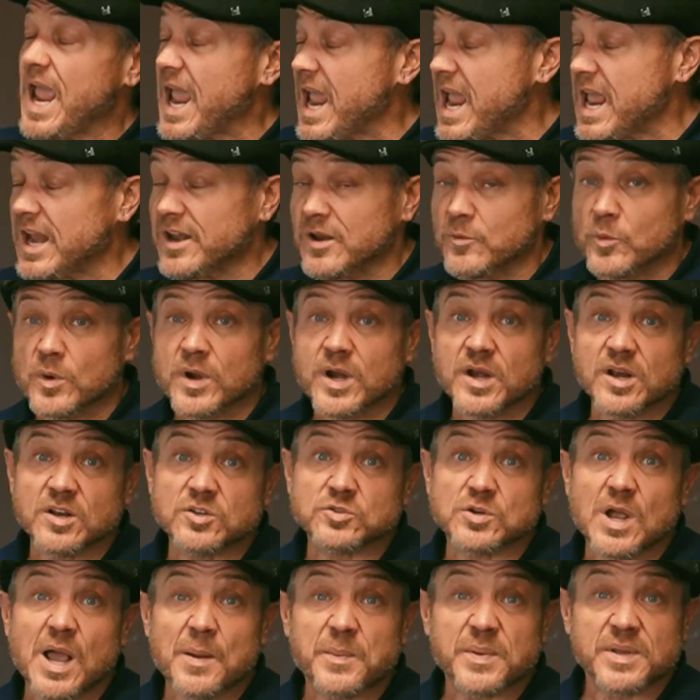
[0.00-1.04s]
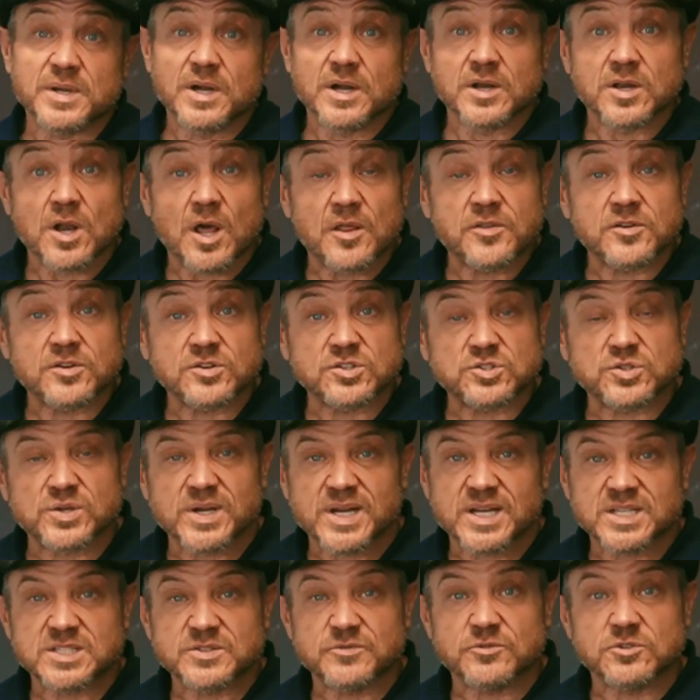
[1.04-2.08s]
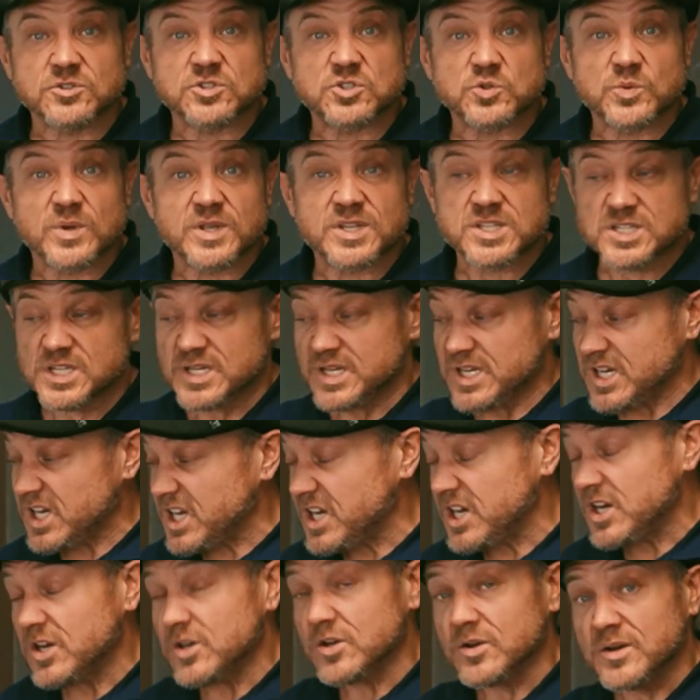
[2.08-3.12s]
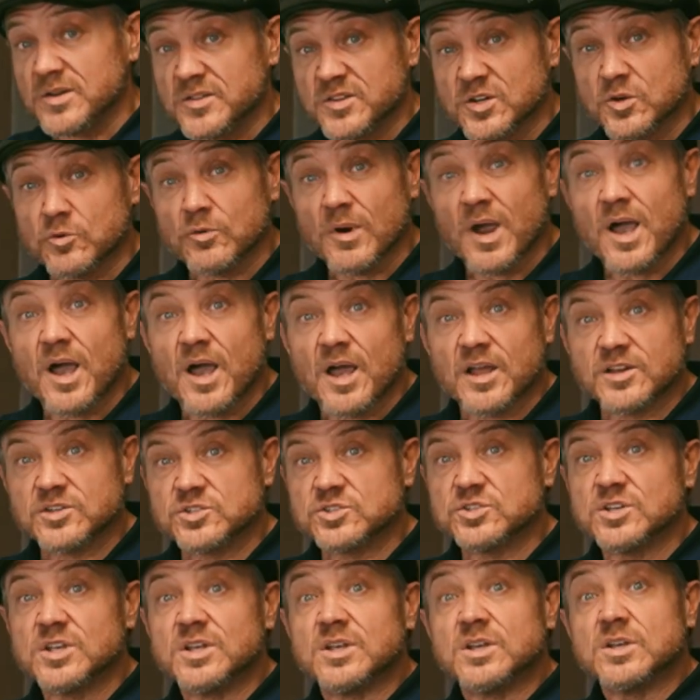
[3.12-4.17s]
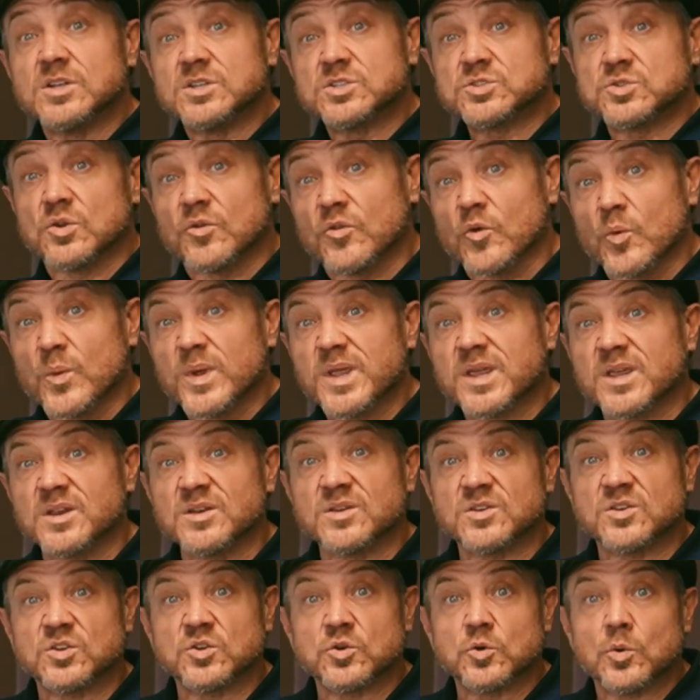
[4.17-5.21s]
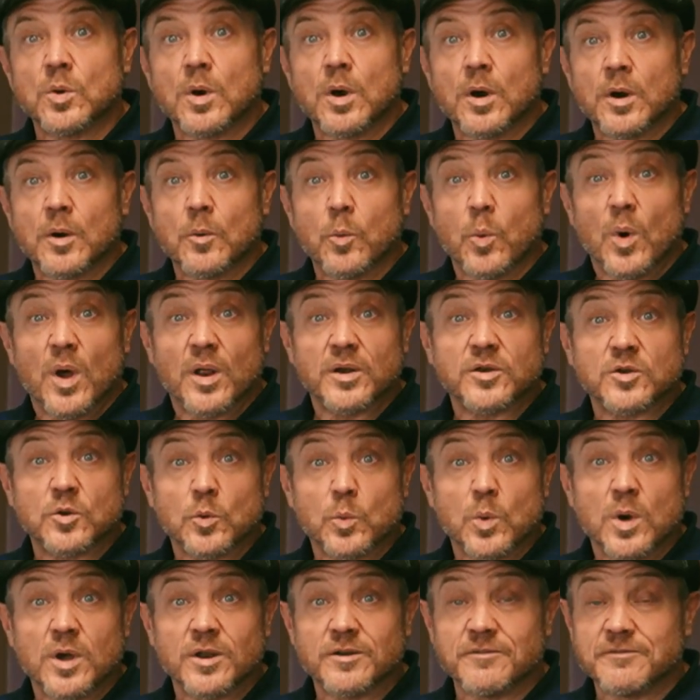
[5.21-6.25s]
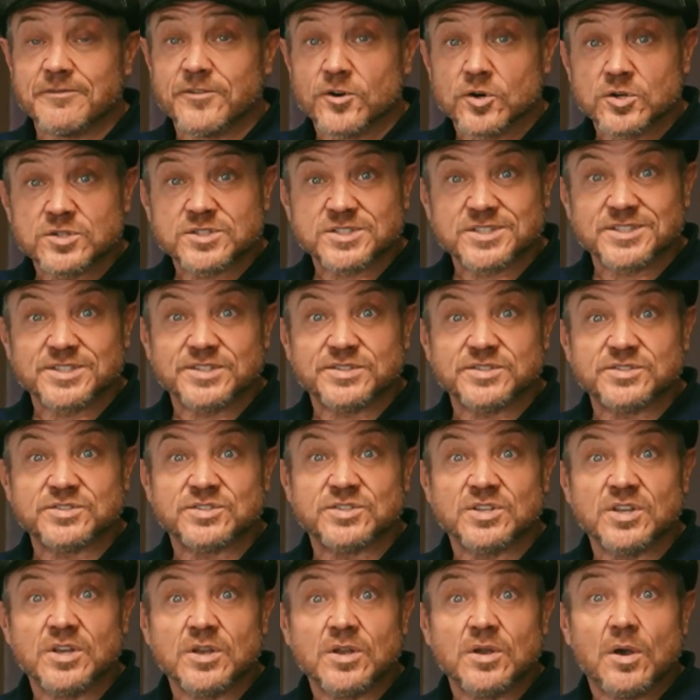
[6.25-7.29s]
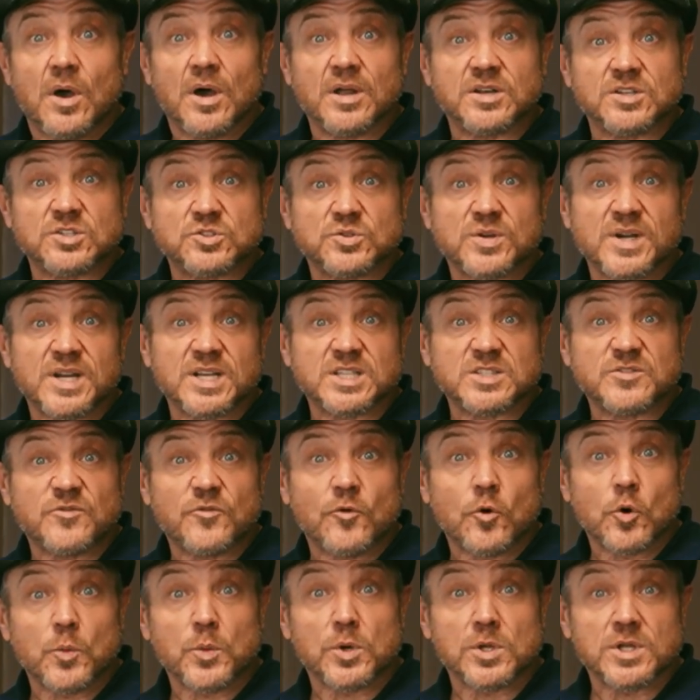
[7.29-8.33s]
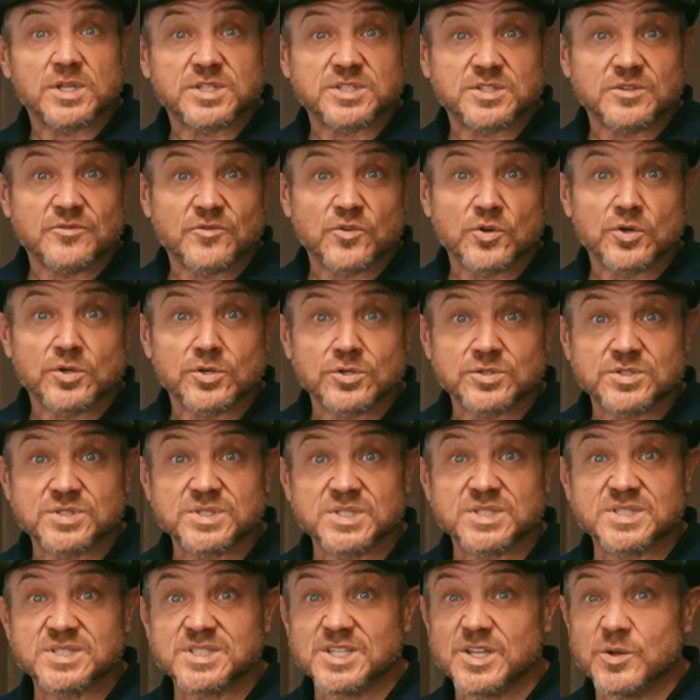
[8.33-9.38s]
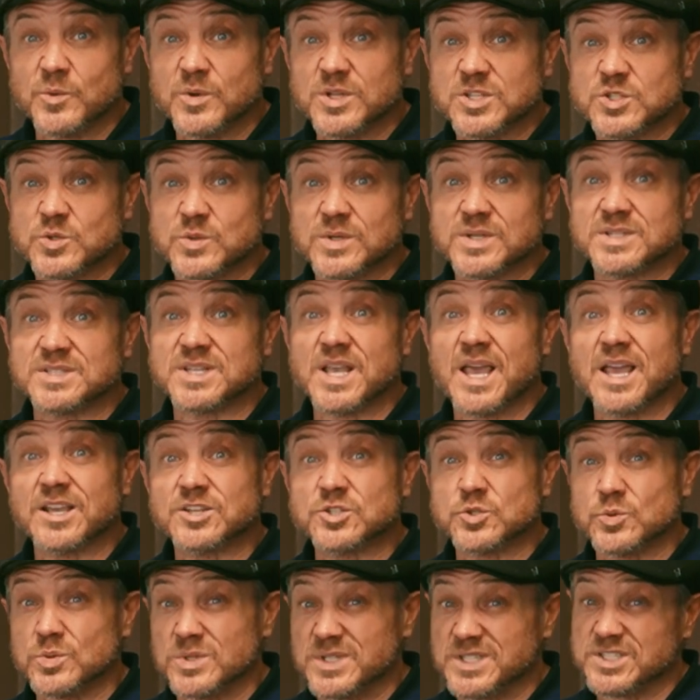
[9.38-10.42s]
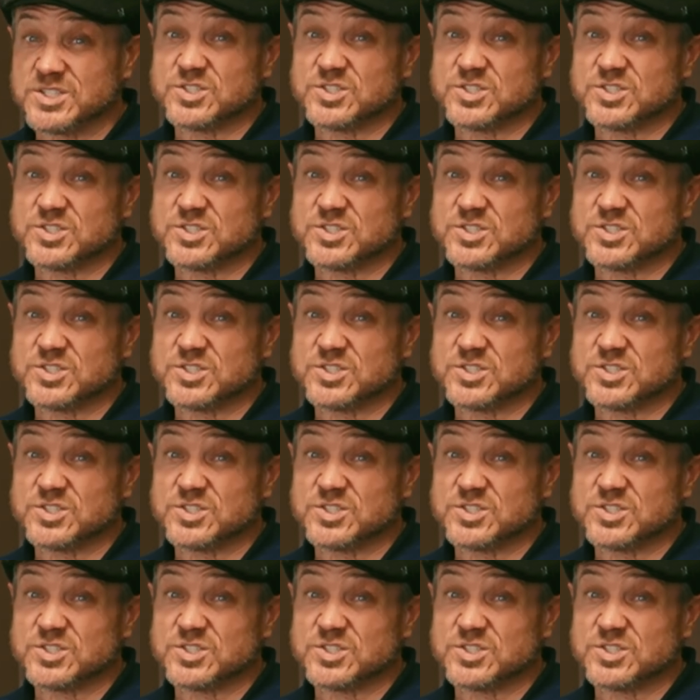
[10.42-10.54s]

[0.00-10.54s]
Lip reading: And we're going to drop in another transfer switch in here in the garage so that we can do our 1-to-1 versus on transformerless inverters to see which one's actually